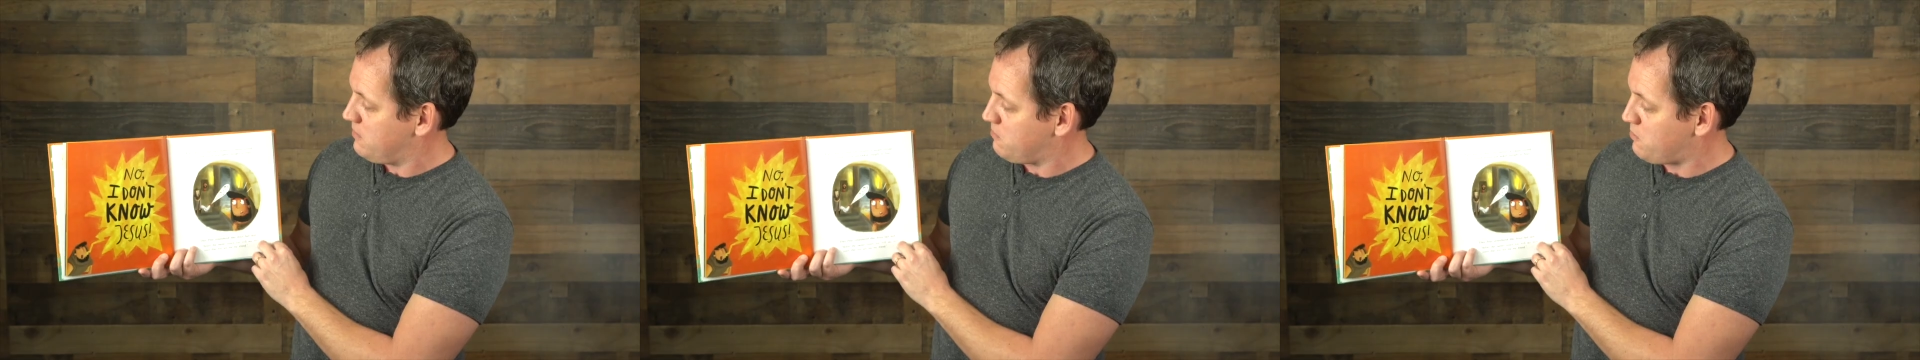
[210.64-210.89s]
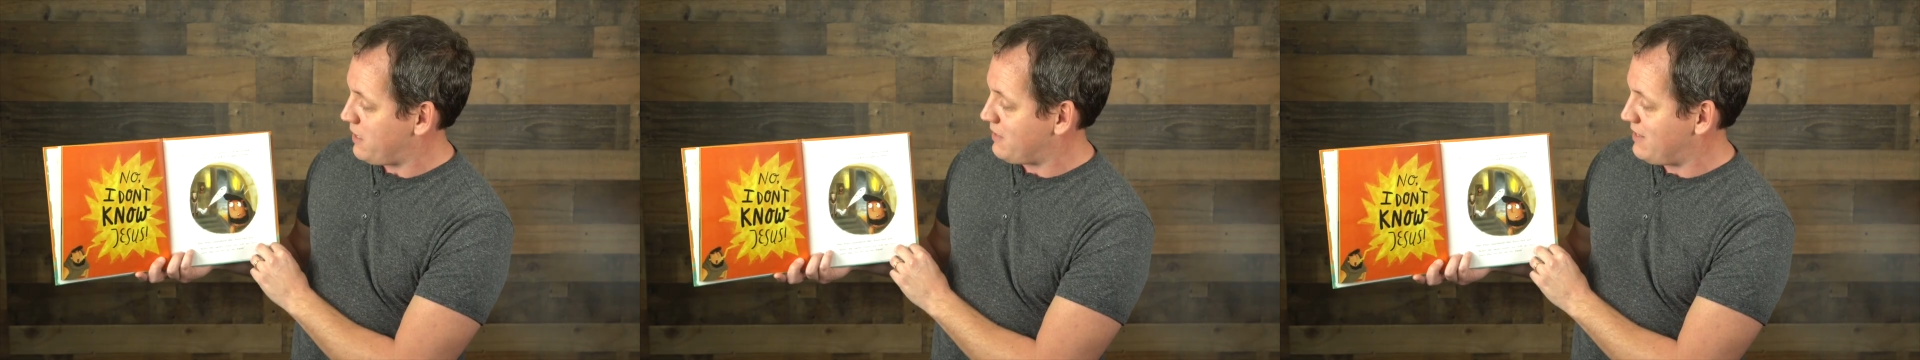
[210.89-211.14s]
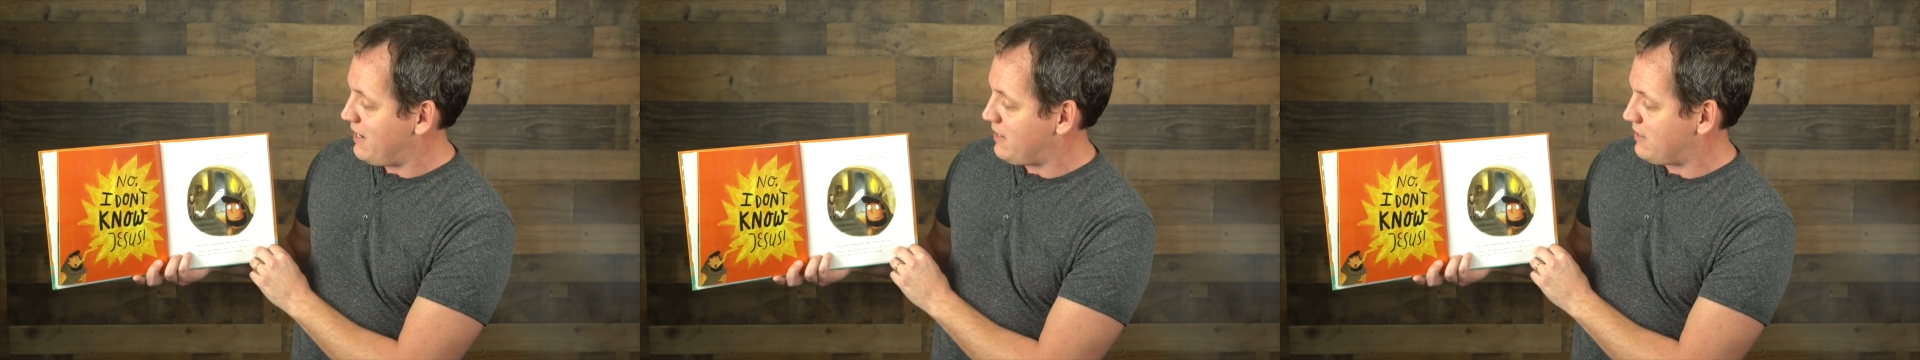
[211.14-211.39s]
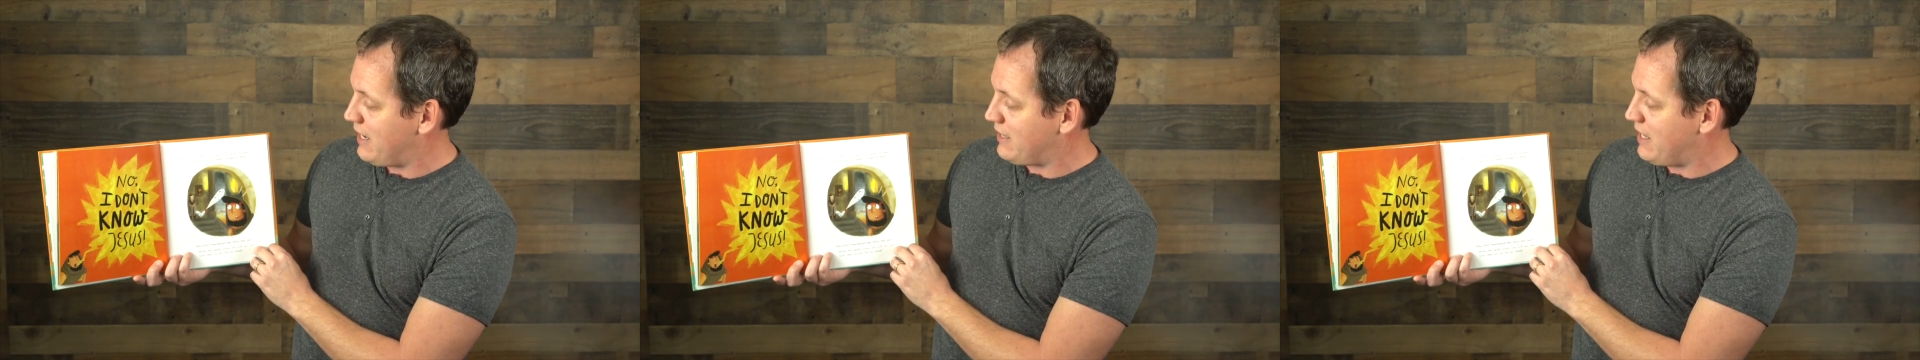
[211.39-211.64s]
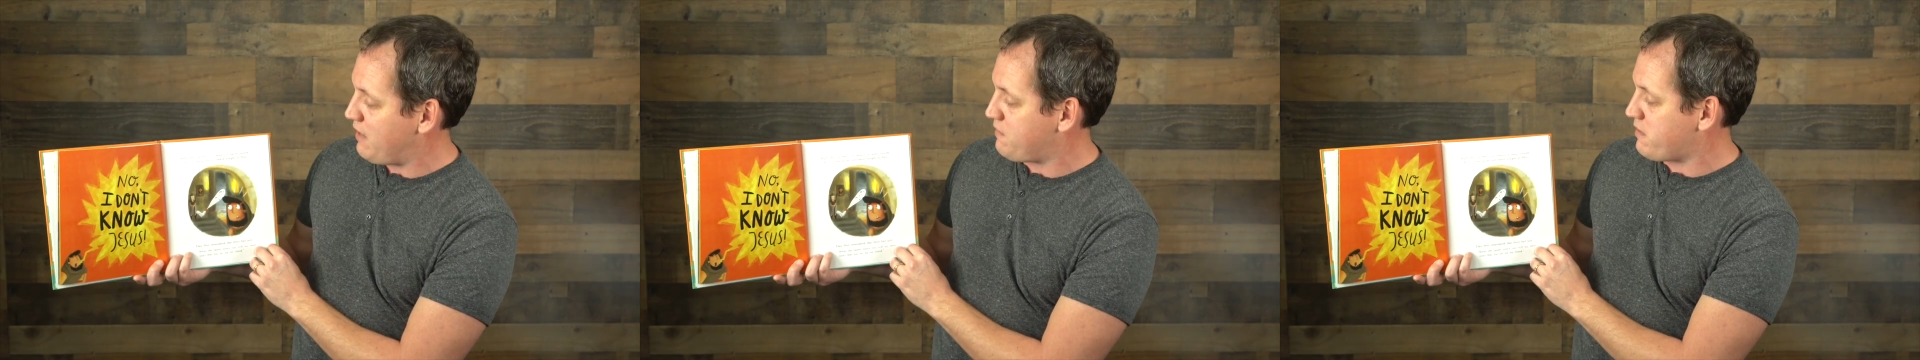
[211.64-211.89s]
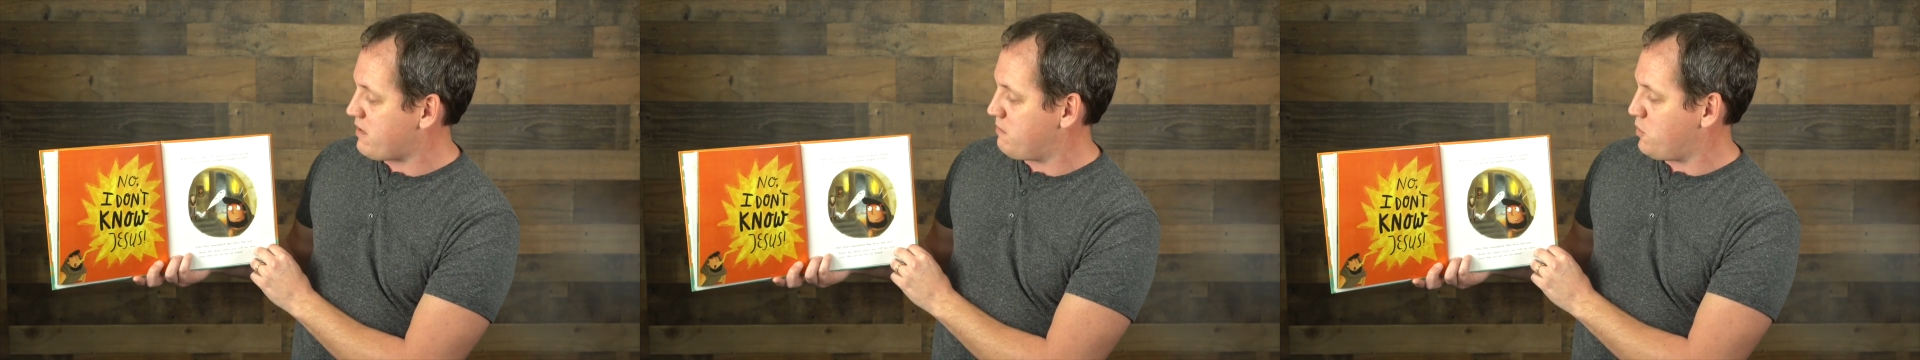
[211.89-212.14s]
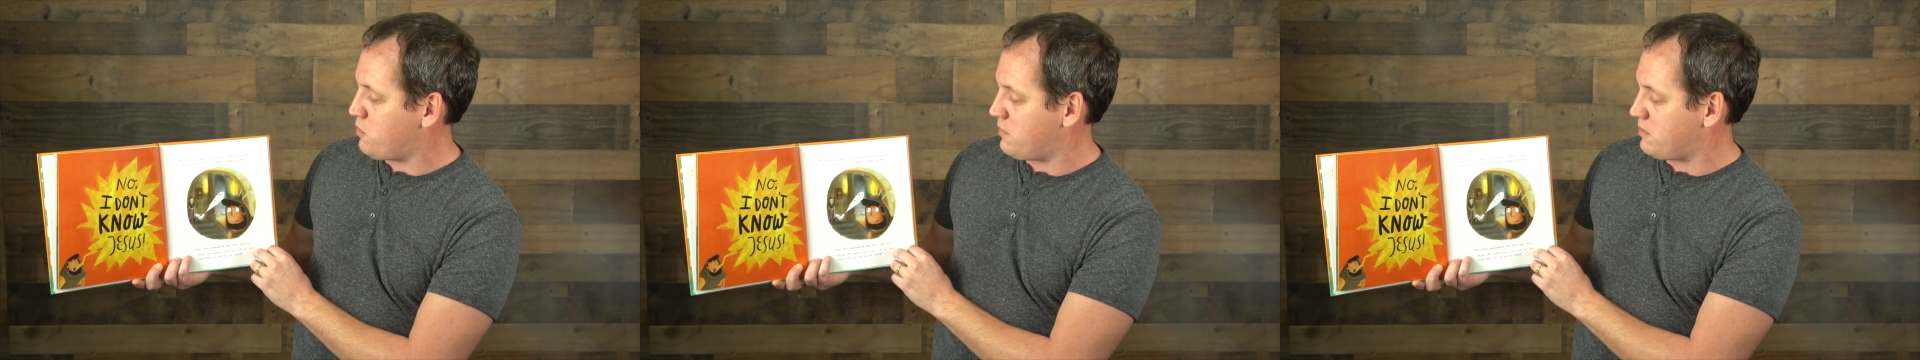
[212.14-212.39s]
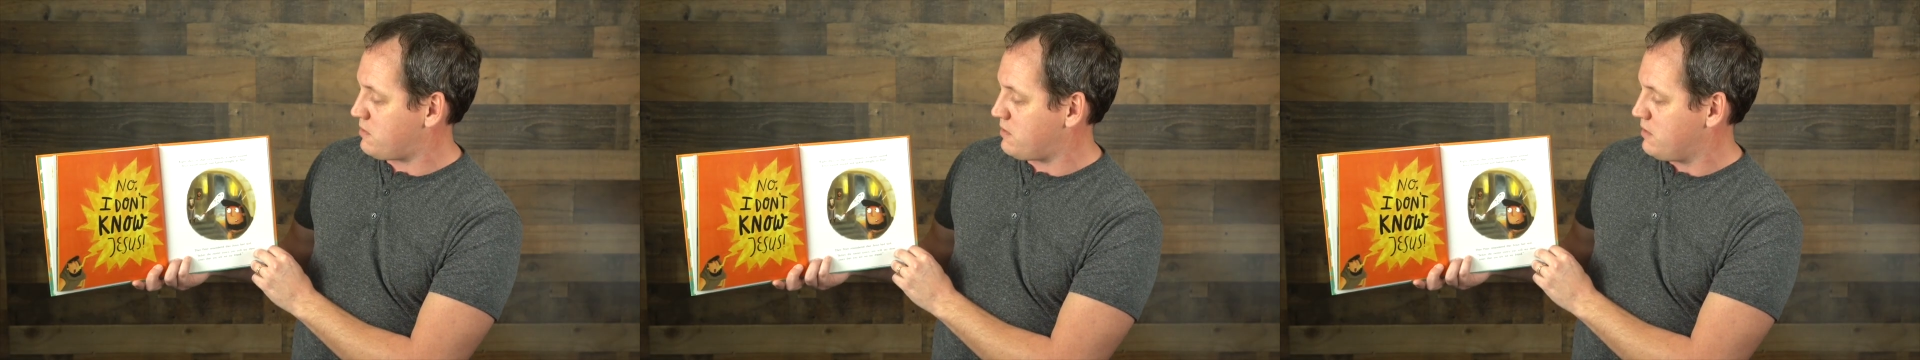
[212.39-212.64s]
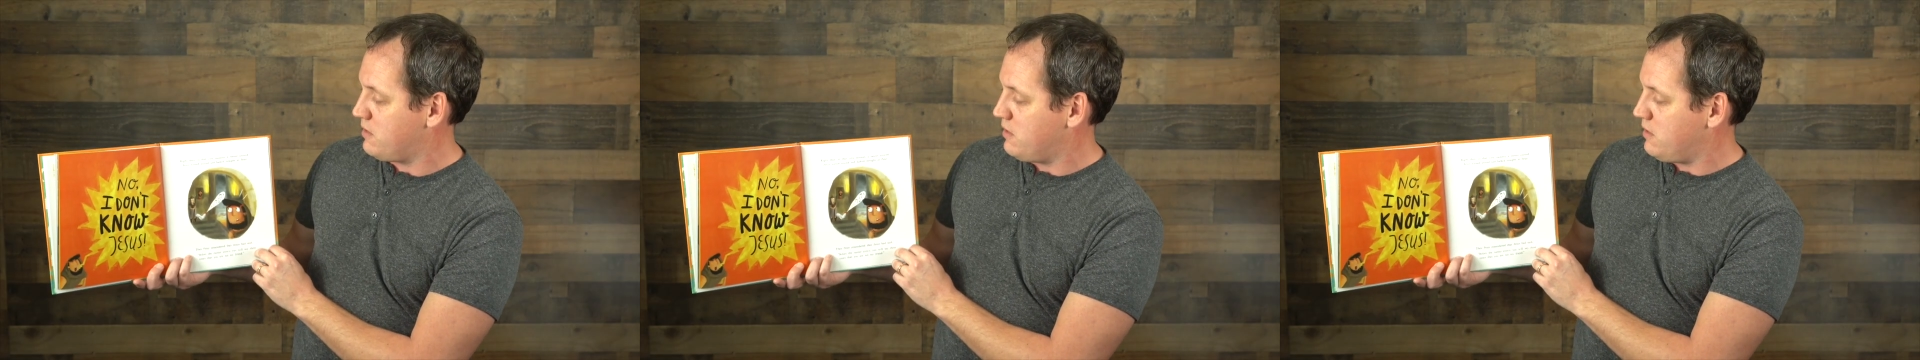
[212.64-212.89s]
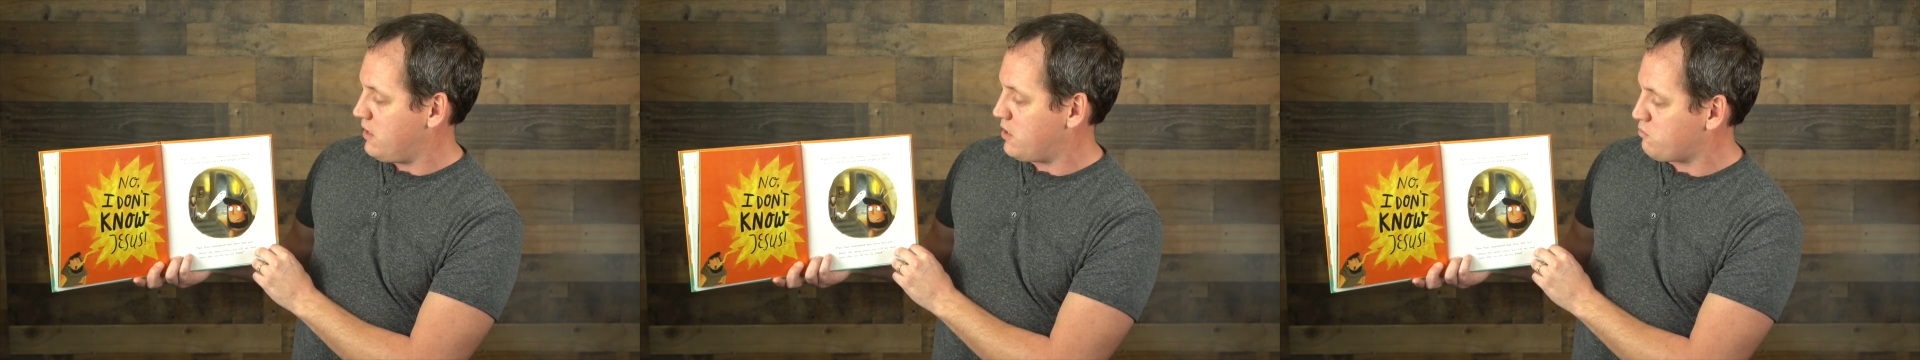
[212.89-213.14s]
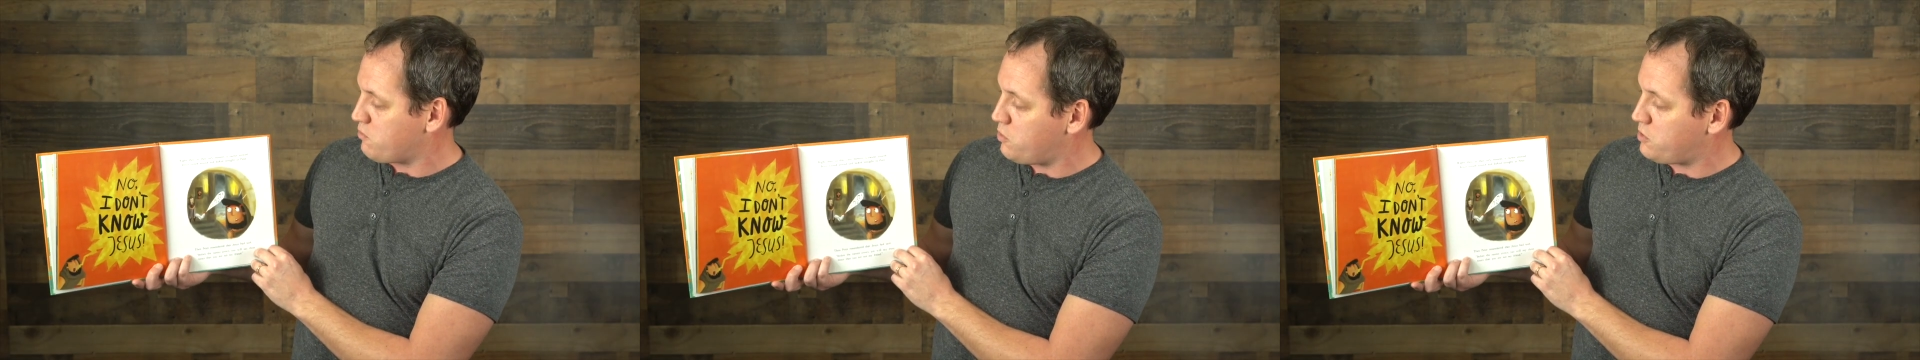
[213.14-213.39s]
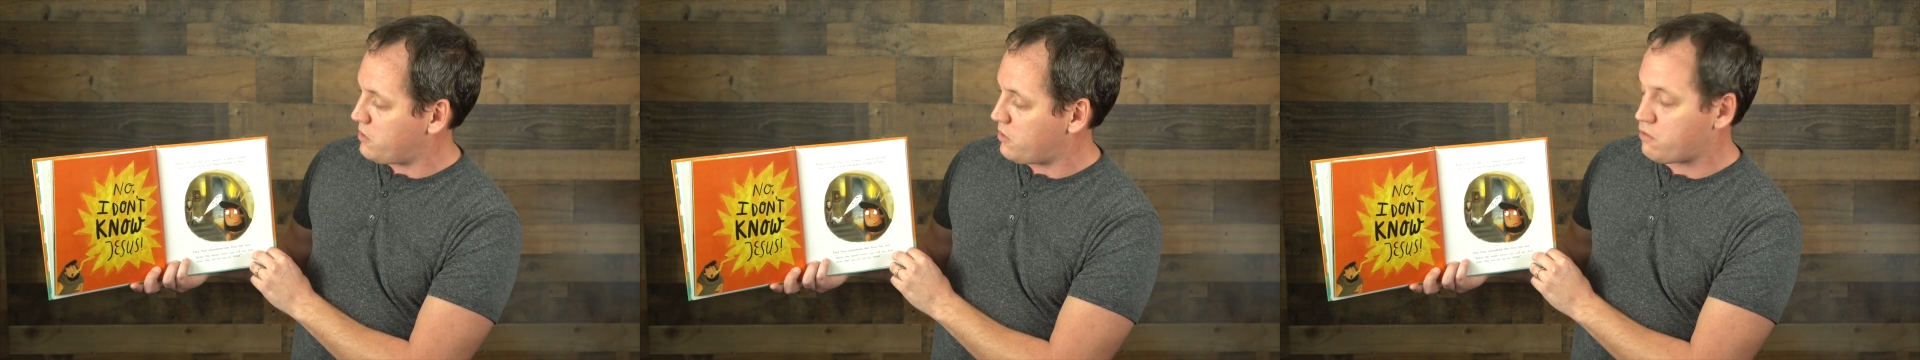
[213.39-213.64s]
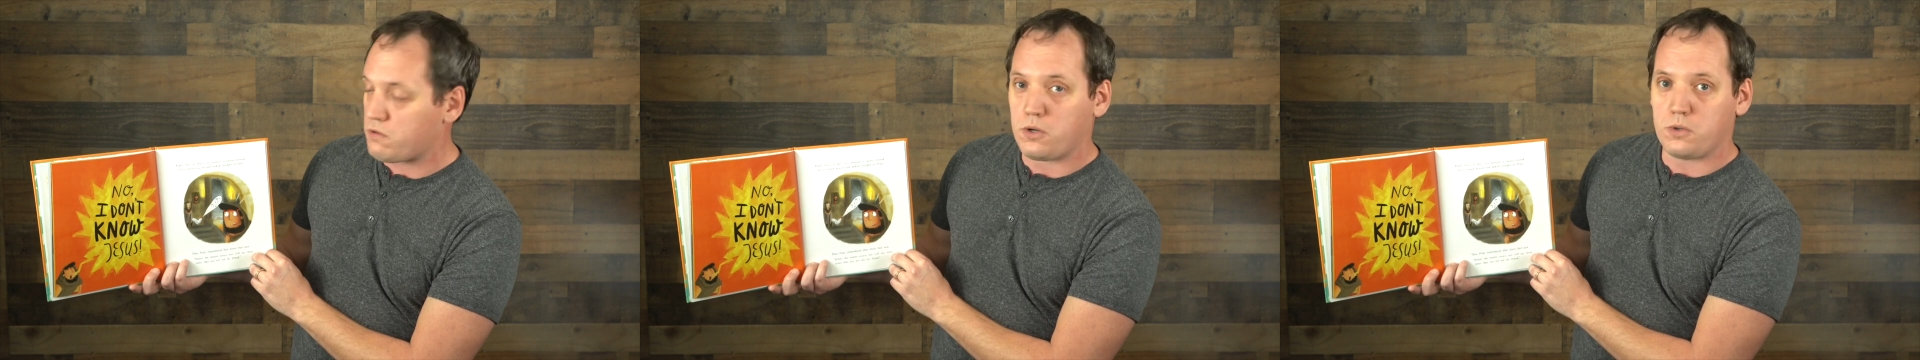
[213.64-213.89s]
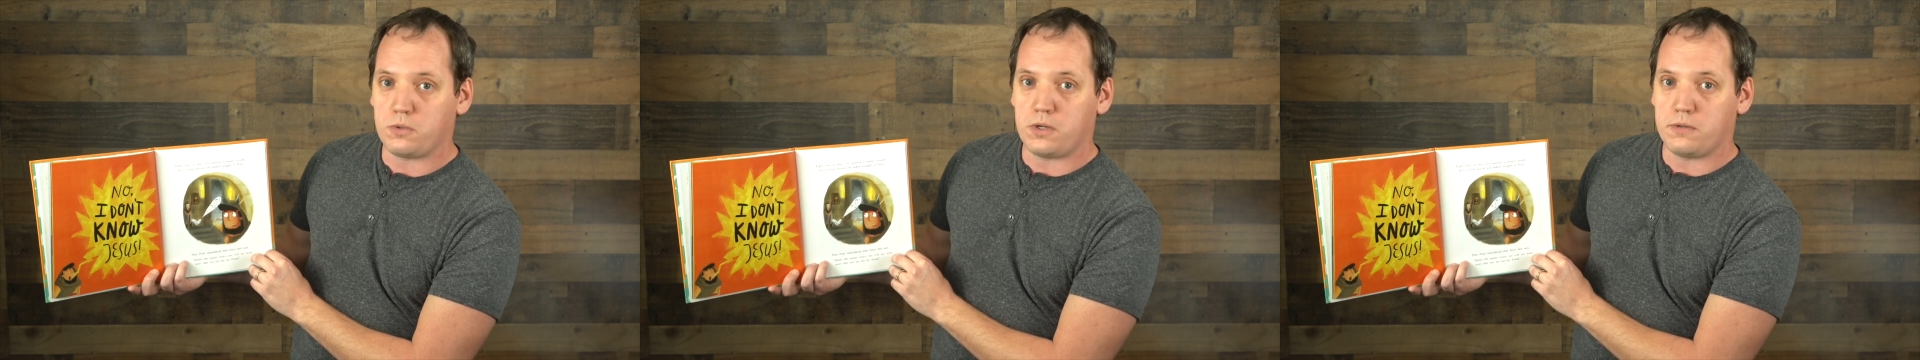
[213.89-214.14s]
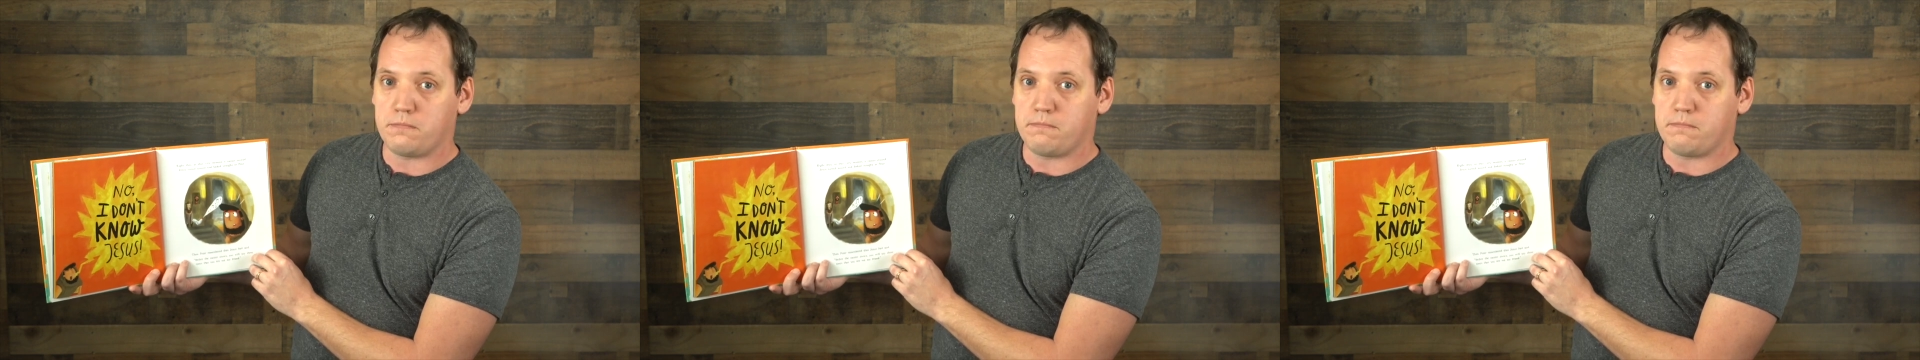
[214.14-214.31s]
Right then, at that very moment, a rooster crowed.